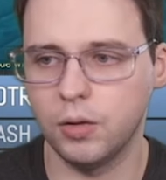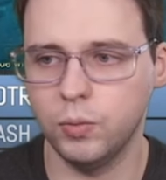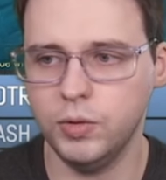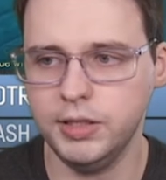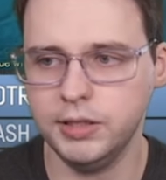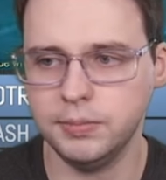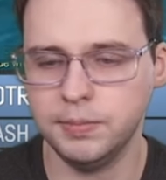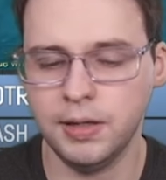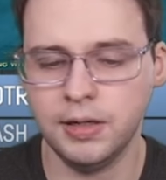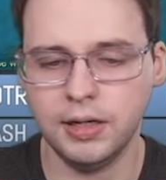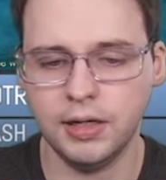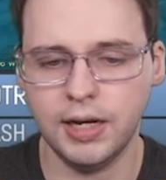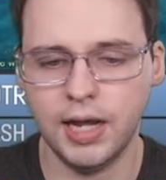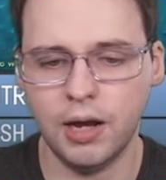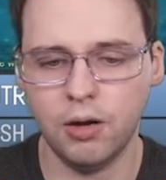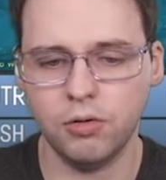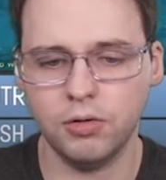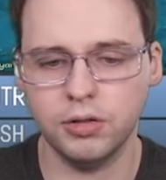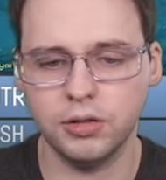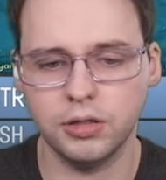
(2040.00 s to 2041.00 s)
we spent an
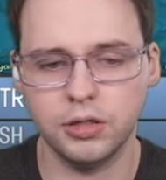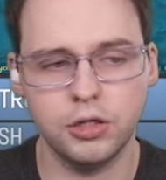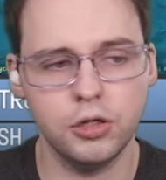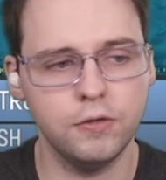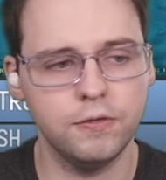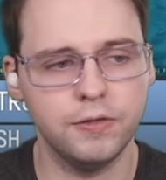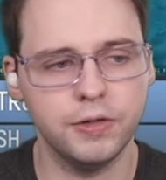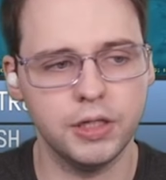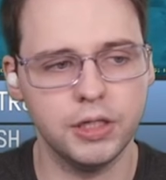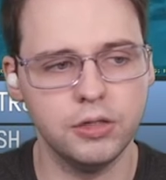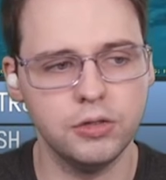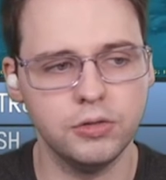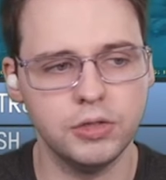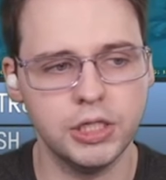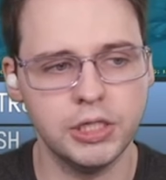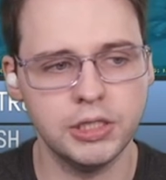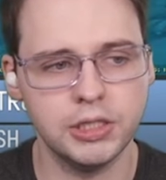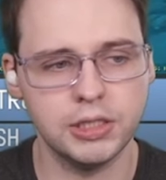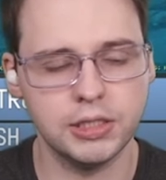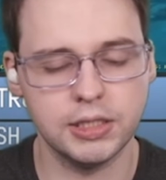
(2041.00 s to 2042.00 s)
hour in the queue for the new
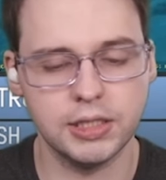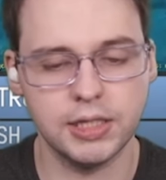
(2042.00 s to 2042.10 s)
dungeon